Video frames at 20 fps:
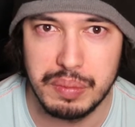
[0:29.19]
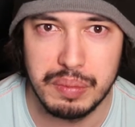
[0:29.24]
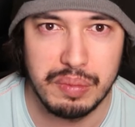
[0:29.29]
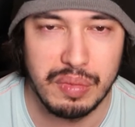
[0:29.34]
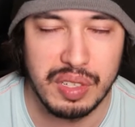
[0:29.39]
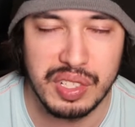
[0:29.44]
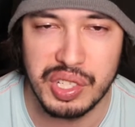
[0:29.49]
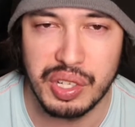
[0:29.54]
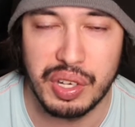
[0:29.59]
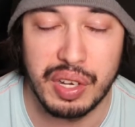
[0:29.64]

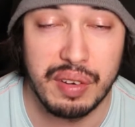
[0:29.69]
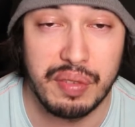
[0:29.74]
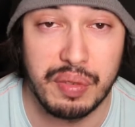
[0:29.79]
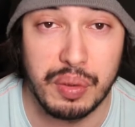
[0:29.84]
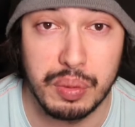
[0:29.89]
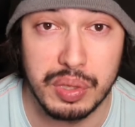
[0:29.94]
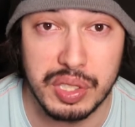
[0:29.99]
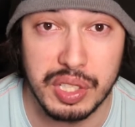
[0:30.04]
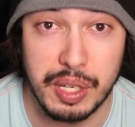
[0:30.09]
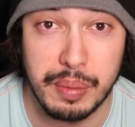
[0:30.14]
retired
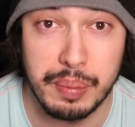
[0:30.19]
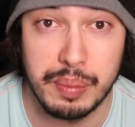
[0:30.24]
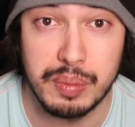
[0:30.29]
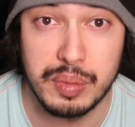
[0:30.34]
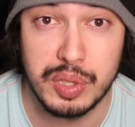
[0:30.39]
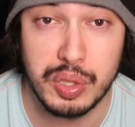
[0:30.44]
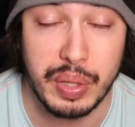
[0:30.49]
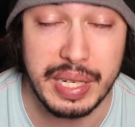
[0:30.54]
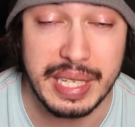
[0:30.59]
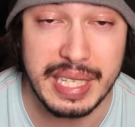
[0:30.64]
full time
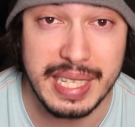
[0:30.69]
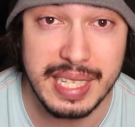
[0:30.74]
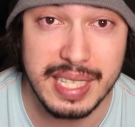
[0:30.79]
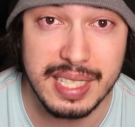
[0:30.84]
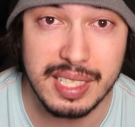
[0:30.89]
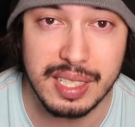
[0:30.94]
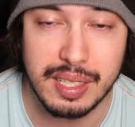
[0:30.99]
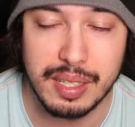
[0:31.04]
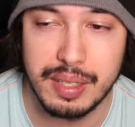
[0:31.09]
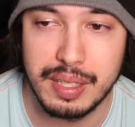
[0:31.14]
20
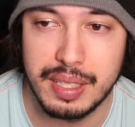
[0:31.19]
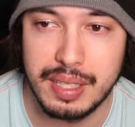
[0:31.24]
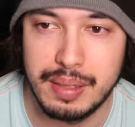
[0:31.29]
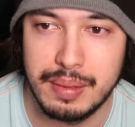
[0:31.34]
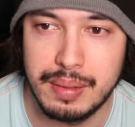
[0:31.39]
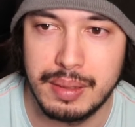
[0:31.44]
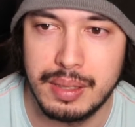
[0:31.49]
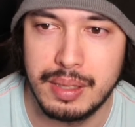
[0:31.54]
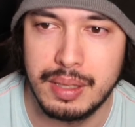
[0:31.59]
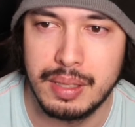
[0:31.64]
years ago now.